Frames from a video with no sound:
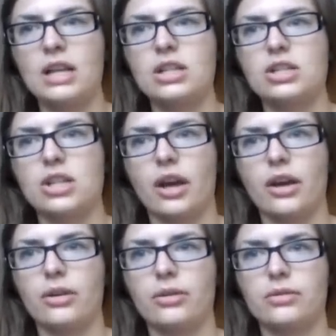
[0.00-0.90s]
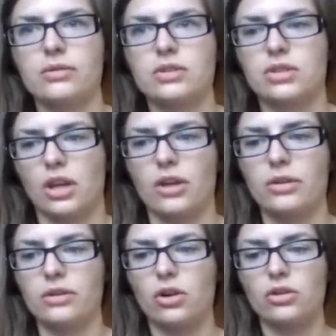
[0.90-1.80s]
So so
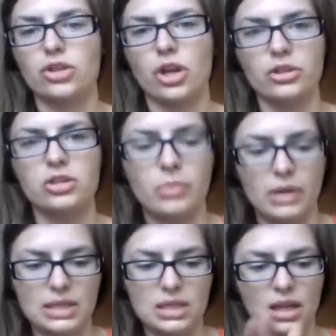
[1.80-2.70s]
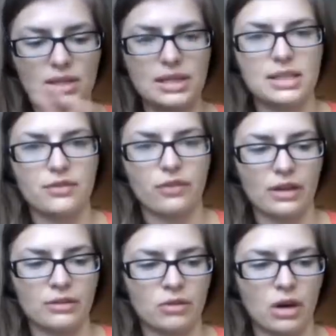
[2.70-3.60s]
God chose my sluttiest
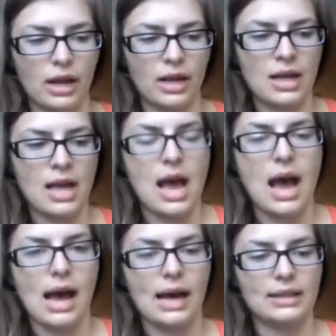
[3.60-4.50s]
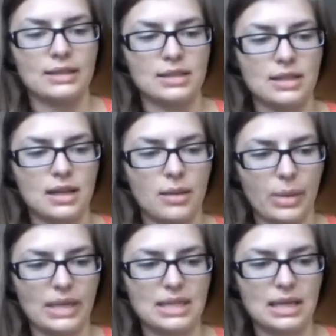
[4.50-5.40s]
friend, right? And
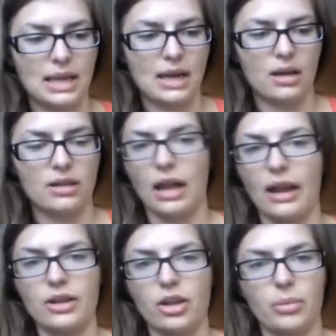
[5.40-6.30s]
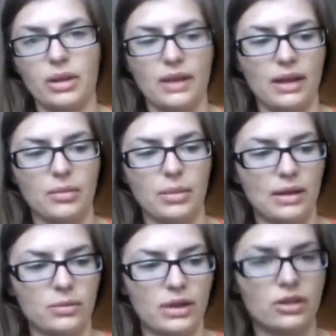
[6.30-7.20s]
basically, I and I don't mean that in a
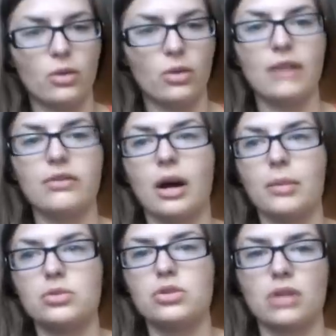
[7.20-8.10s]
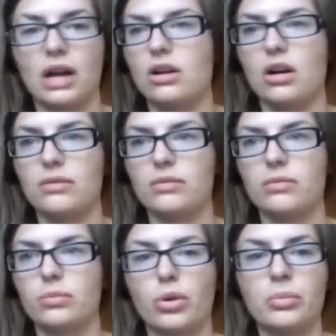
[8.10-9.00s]
bad way, you know. Whatever I'm talk, I can't
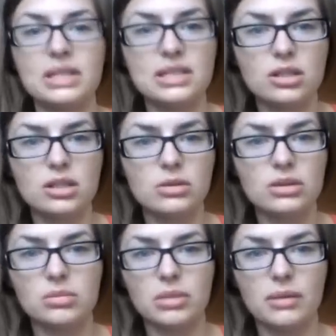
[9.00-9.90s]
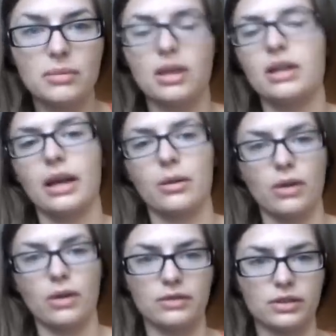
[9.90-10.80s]
promiscuous, maybe. Okay,
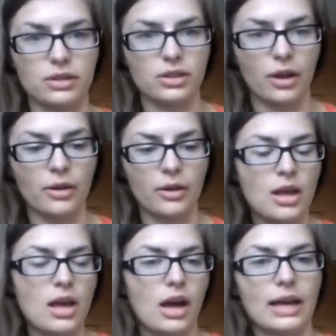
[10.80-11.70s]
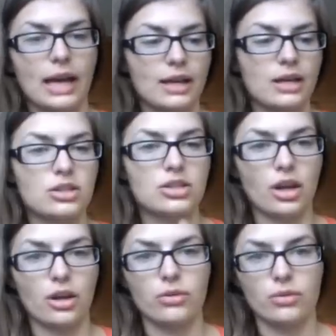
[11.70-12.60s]
whatever, you know. Okay,
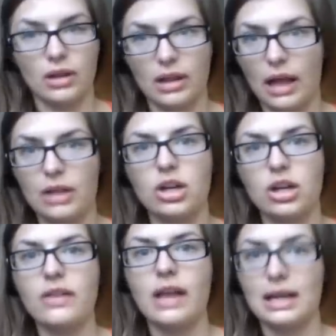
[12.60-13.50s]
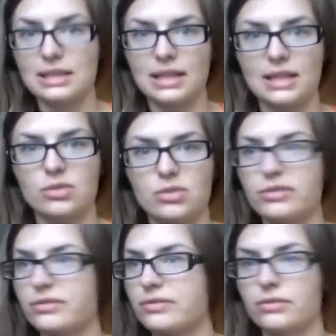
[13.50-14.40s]
so a girl that has sex
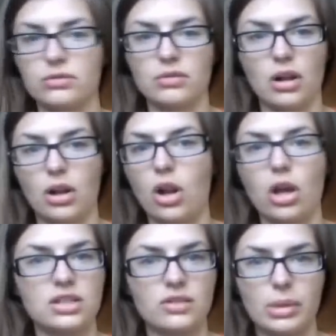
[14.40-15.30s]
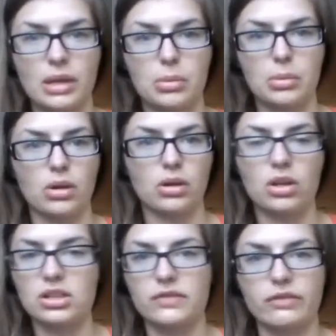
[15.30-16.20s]
with lots of people,
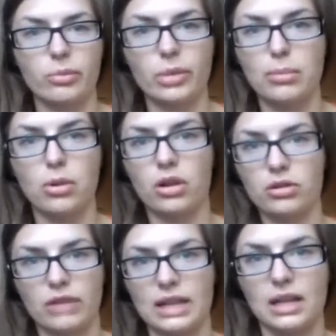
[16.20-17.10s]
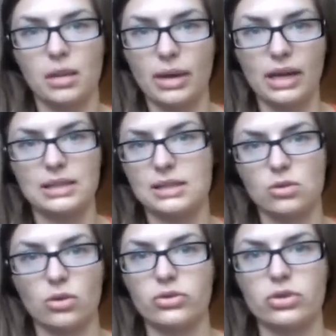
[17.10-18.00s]
lots of different people on a regular basis
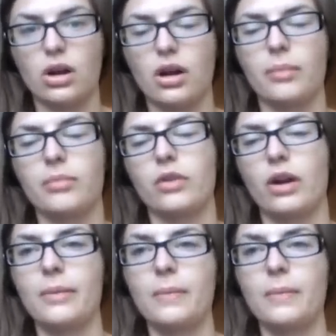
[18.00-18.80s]
all the time, right?